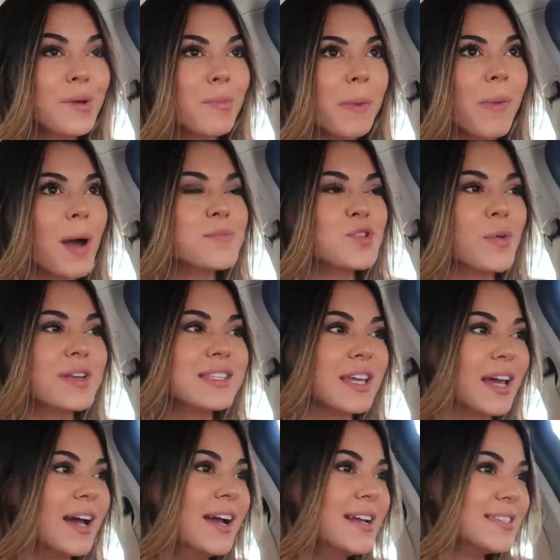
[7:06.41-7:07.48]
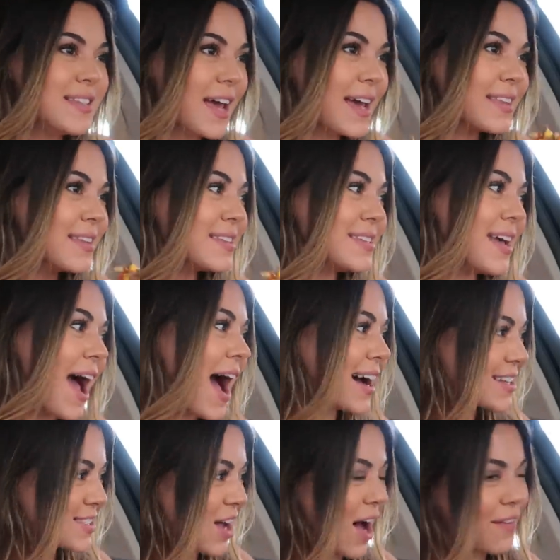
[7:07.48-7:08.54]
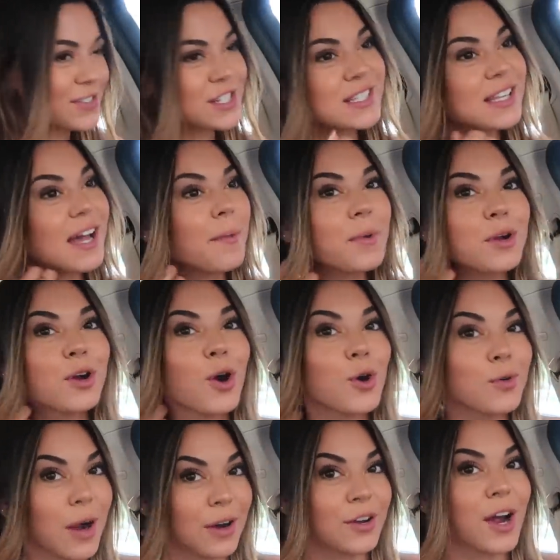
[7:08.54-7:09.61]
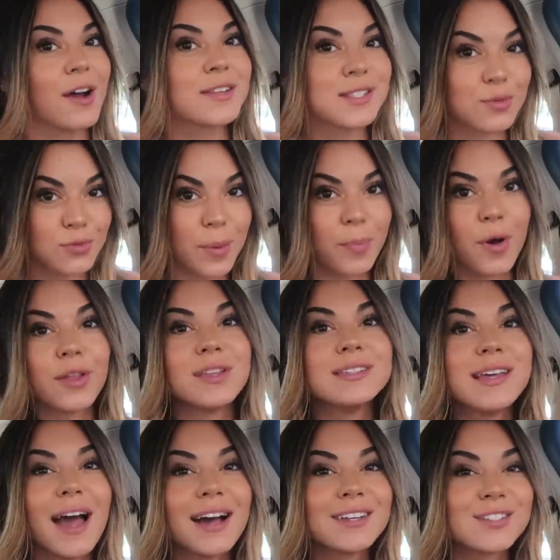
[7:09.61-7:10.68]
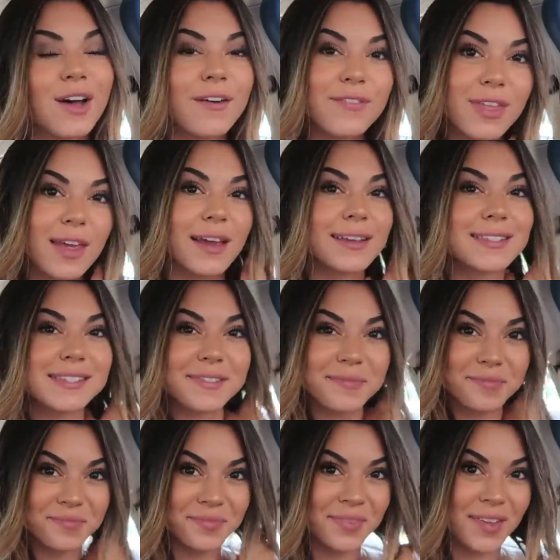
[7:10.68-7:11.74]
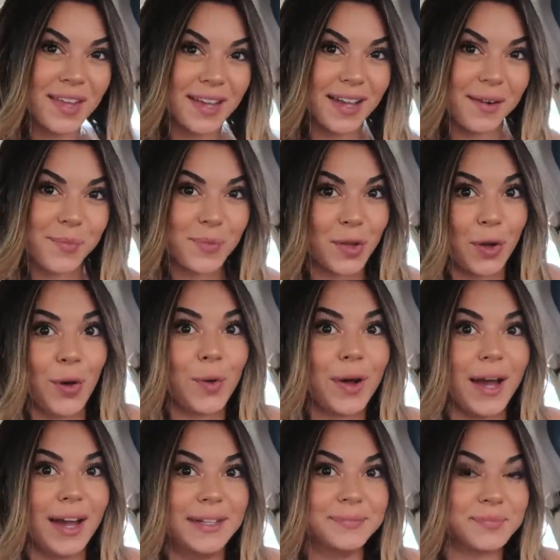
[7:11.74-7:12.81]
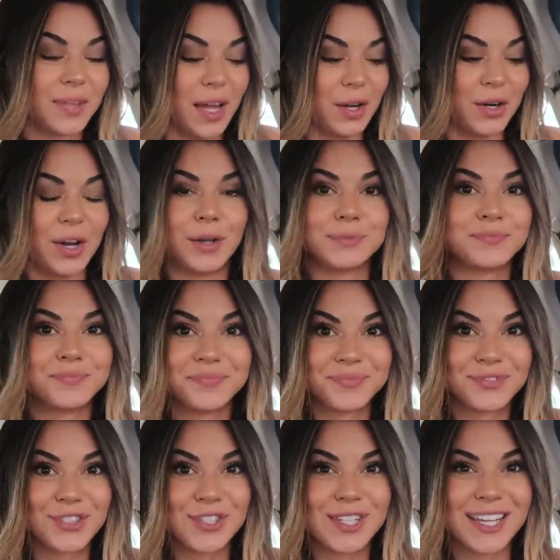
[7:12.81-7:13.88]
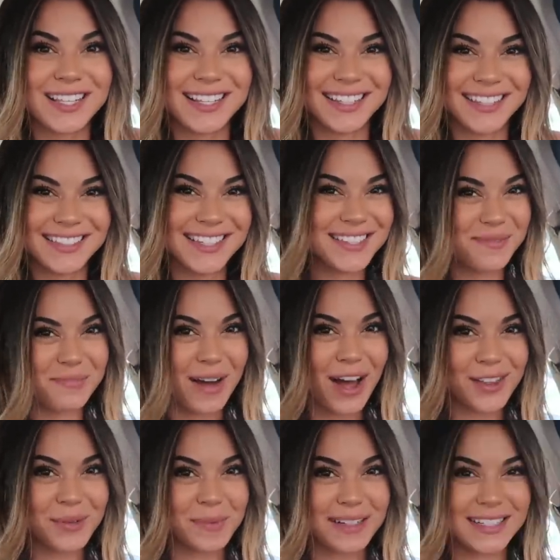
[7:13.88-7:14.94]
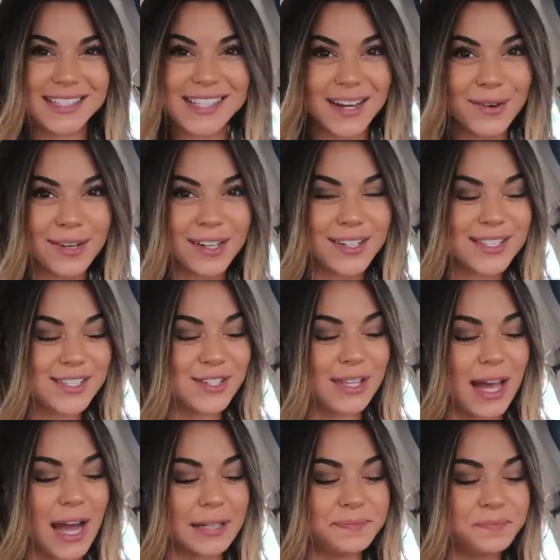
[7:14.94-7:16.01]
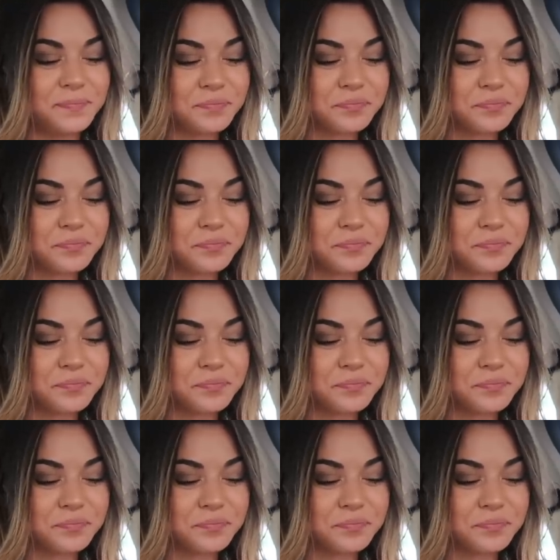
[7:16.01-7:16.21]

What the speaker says: My mom's always like, take the tags off. She's like, I'm gonna go around your house and rip all the tags off things. I'm like, okay, I don't know. Just doesn't bother me. Does anyone else do that?